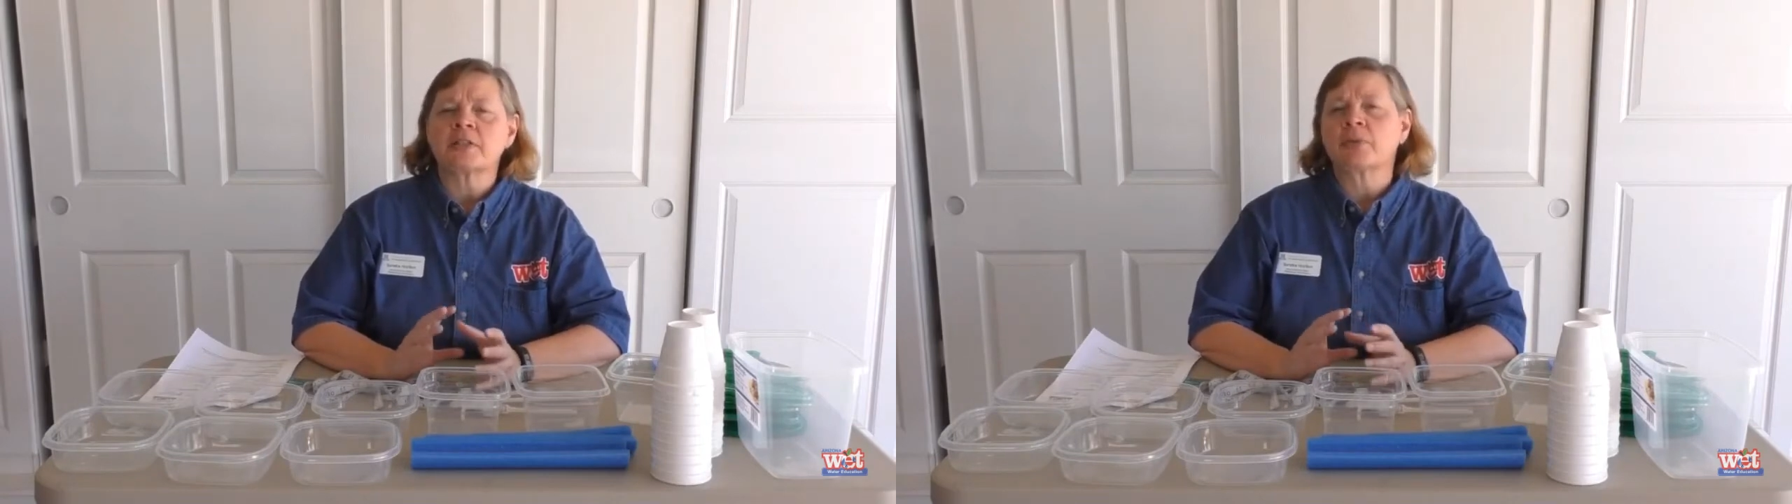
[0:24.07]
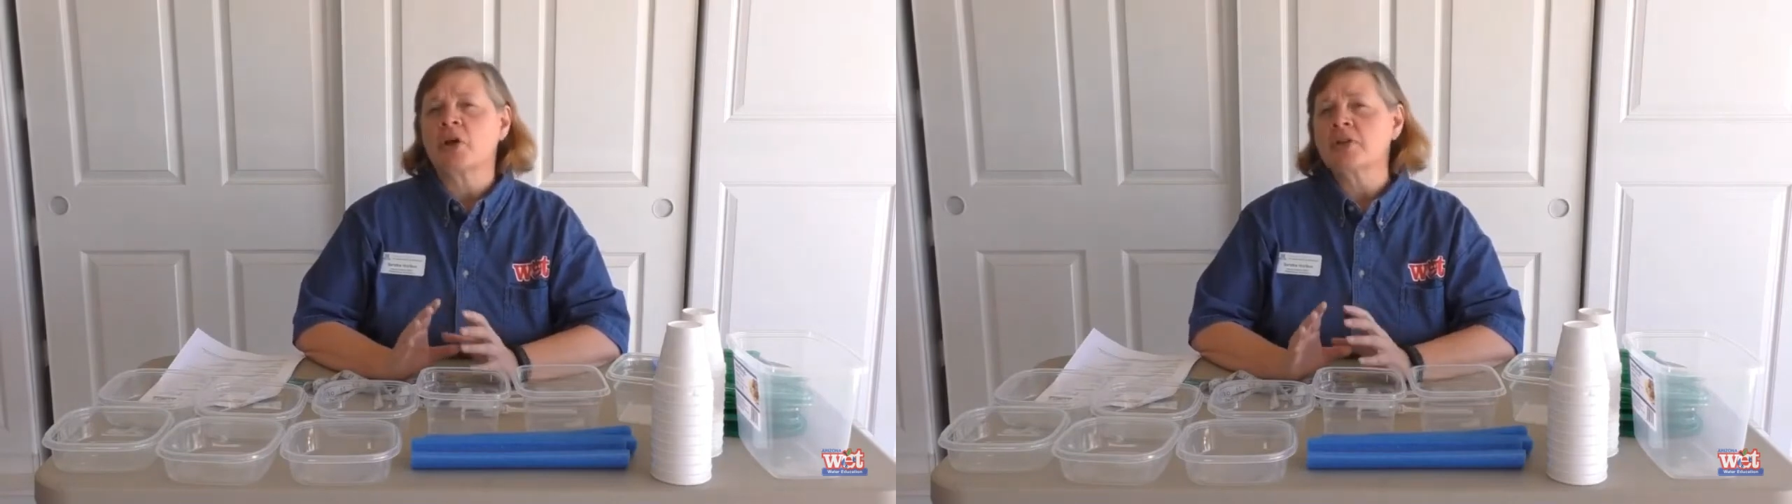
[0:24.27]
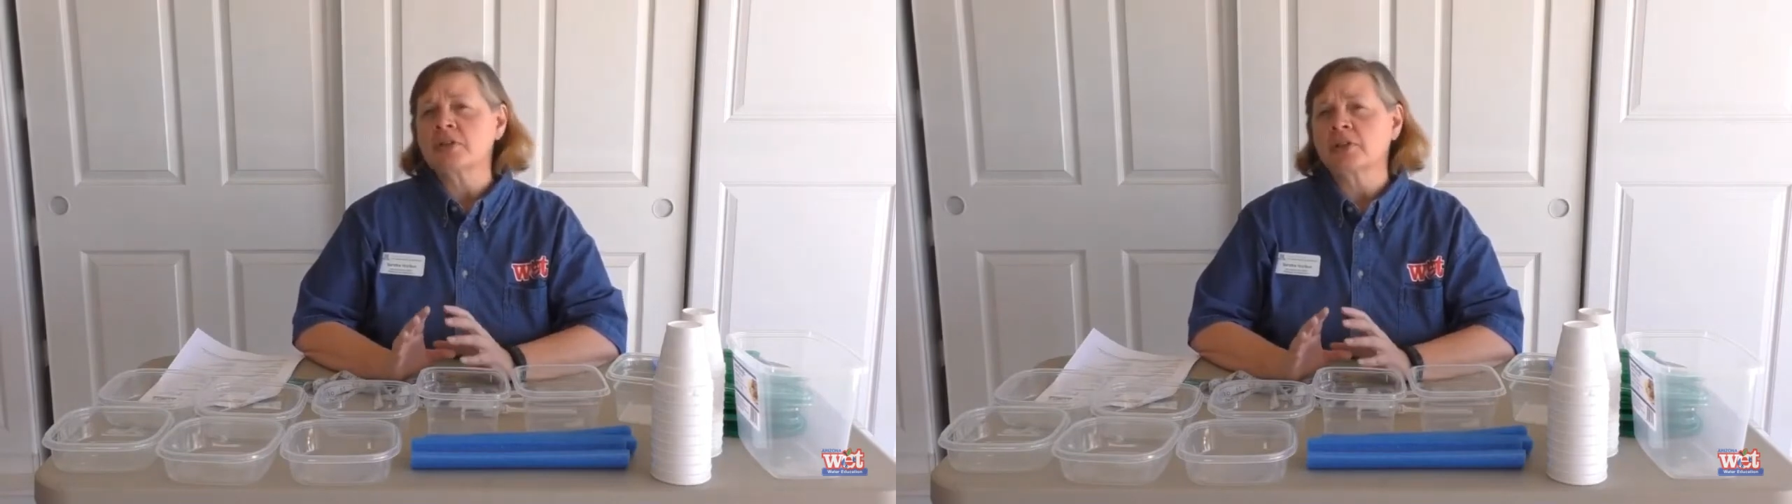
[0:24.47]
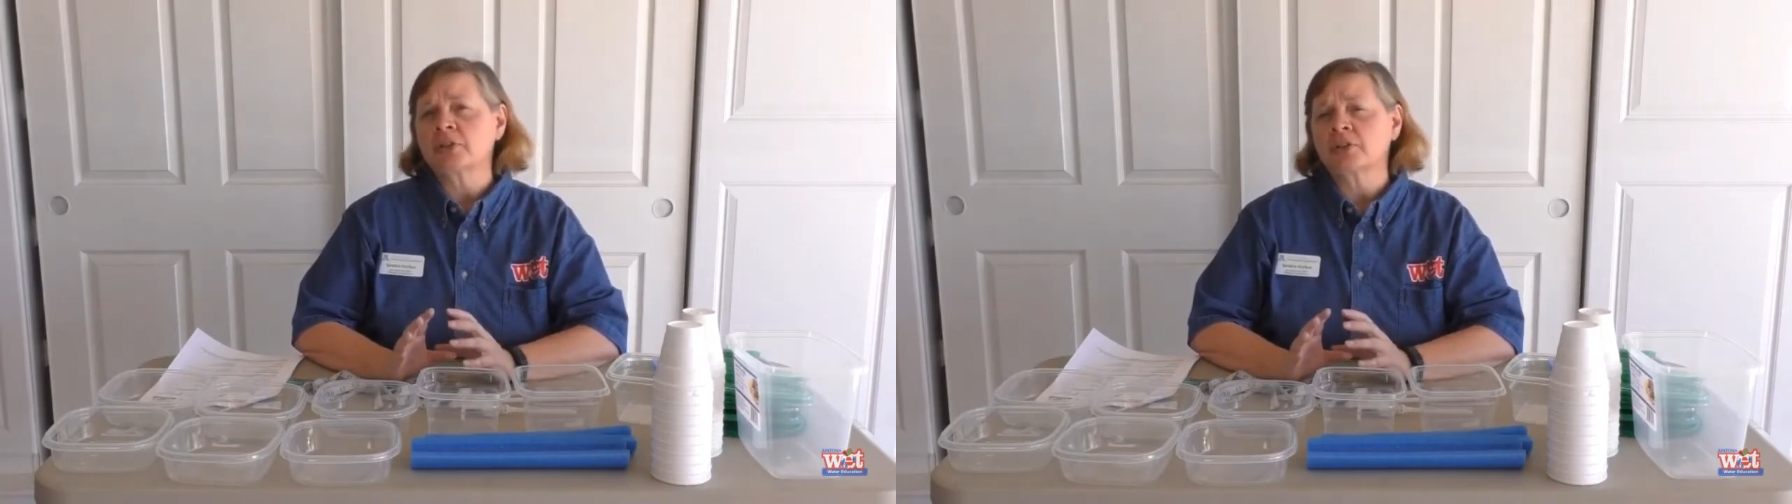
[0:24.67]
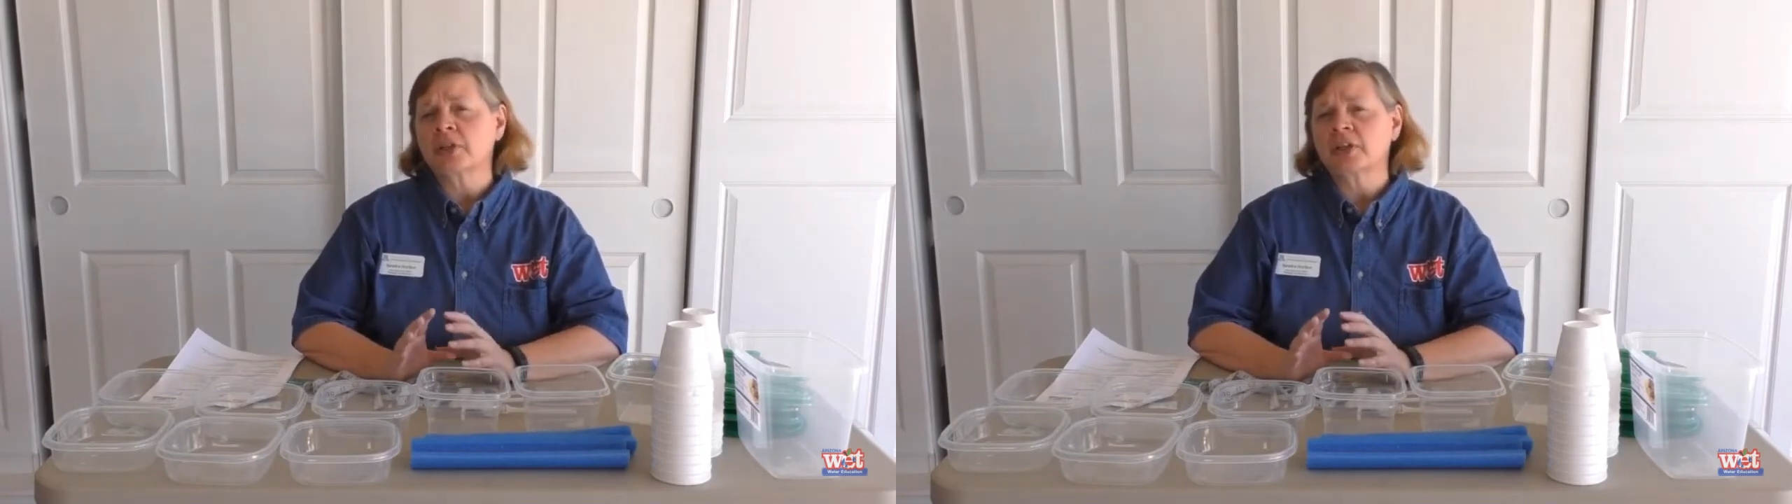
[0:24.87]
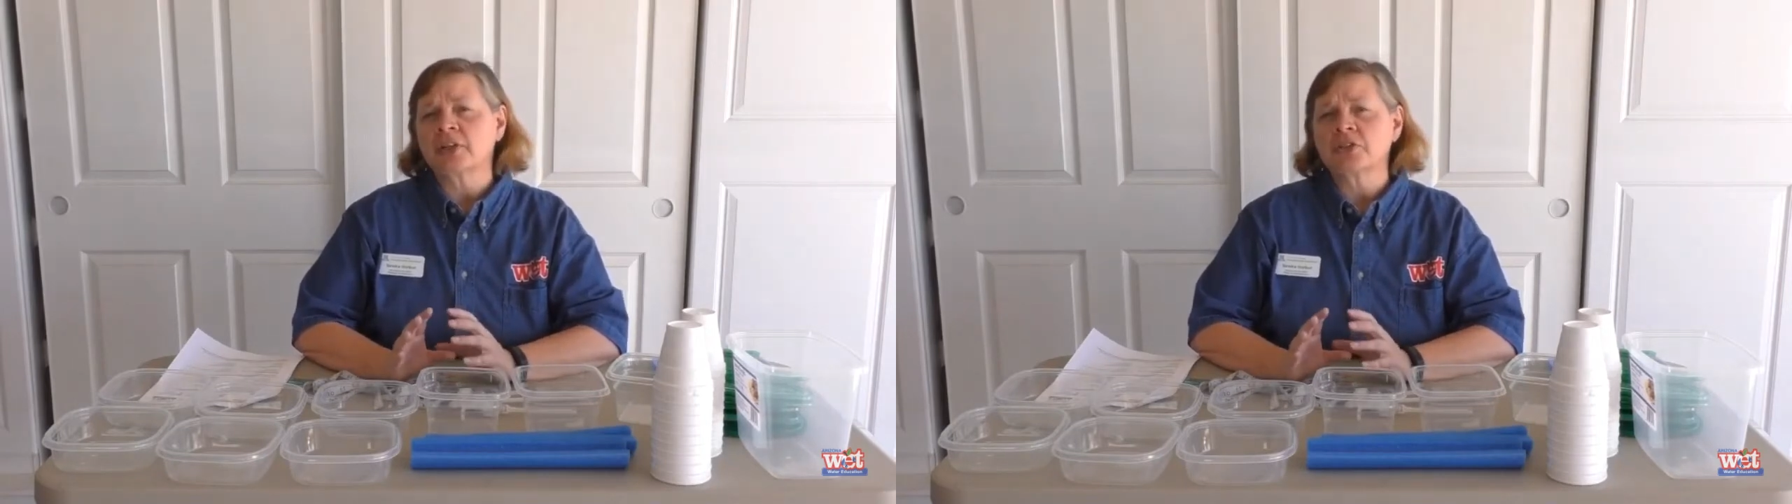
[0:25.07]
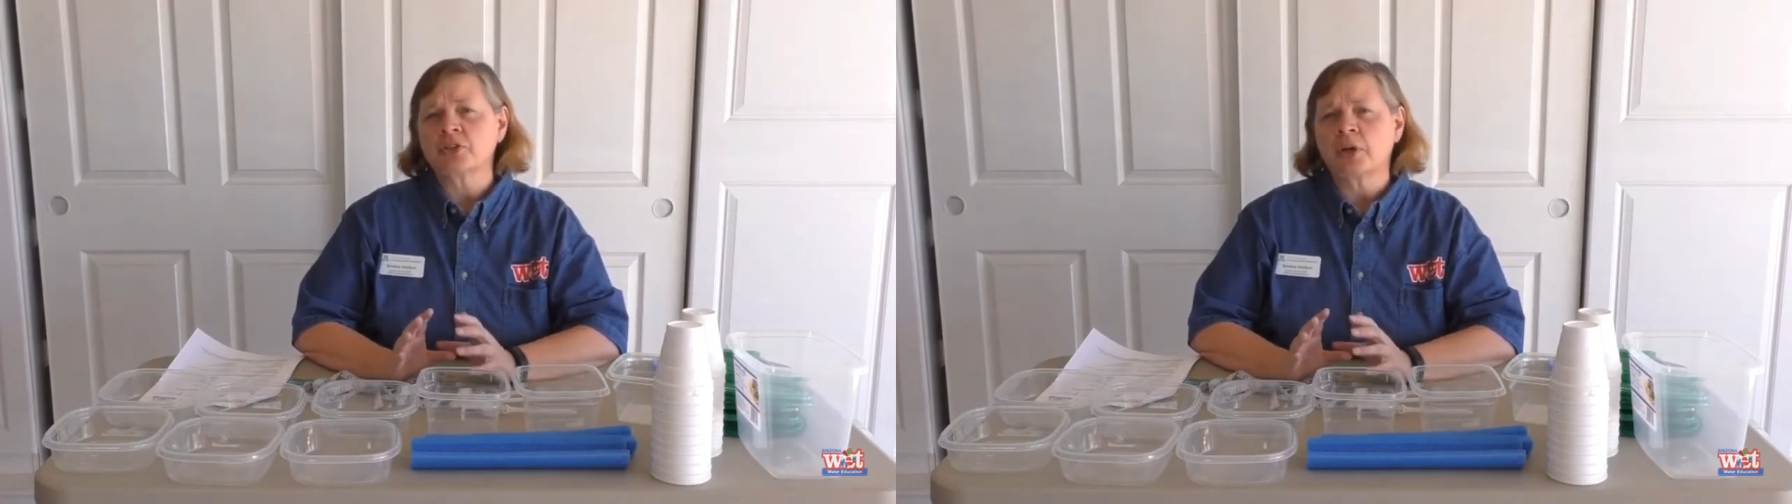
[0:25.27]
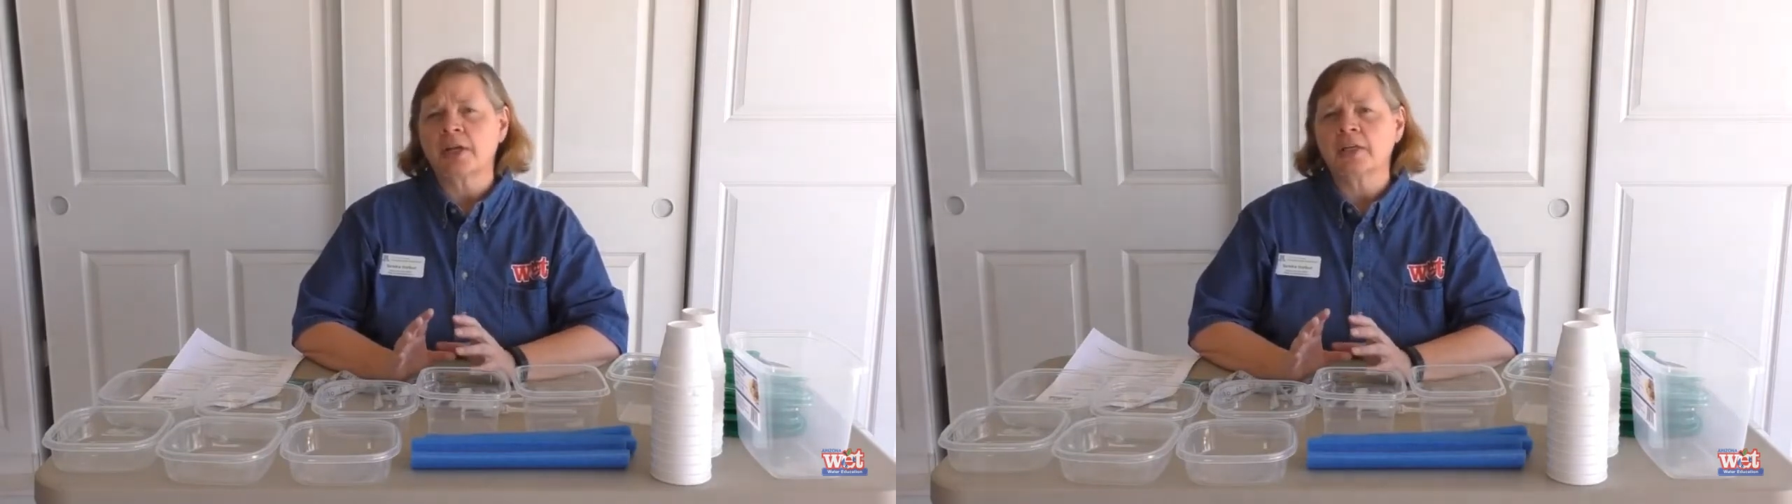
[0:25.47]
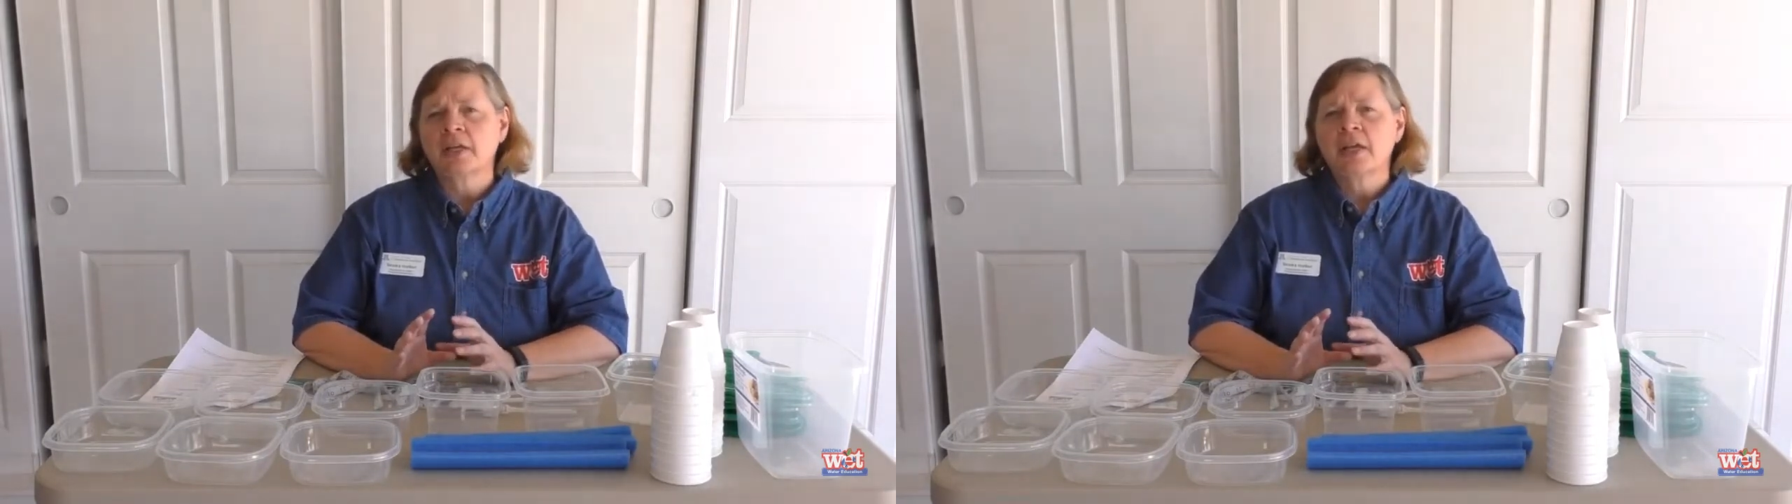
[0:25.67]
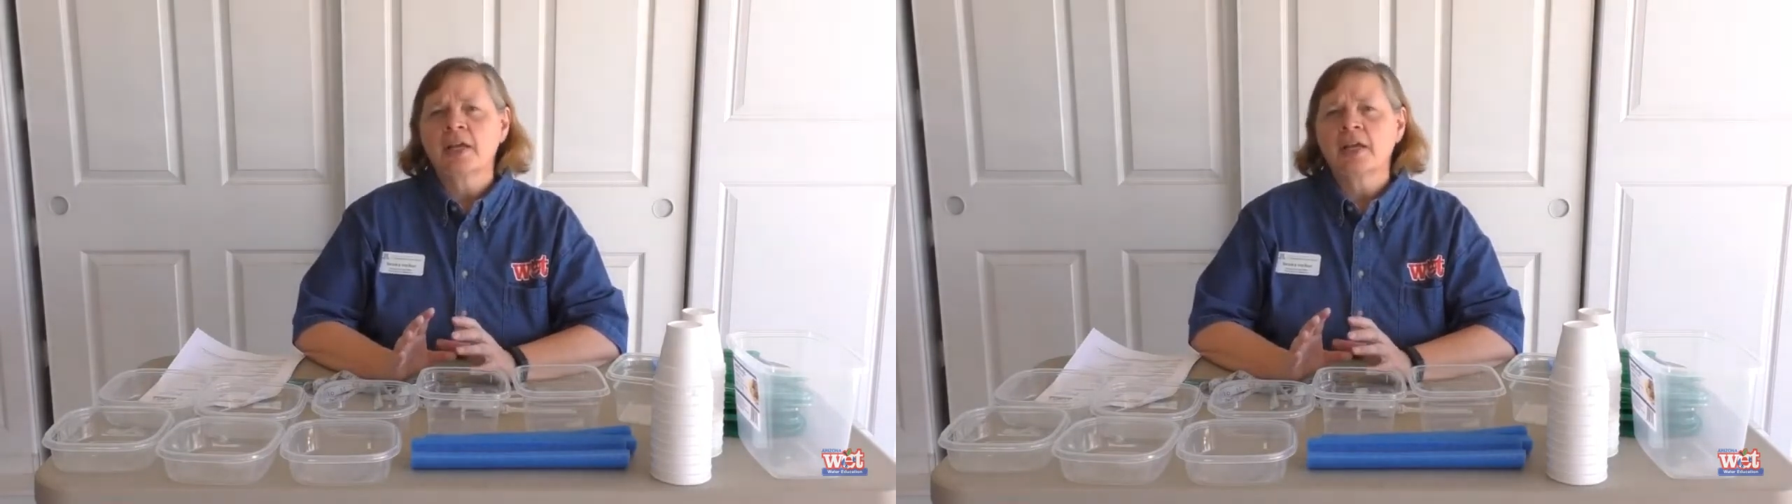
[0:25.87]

And we also learned that a constraint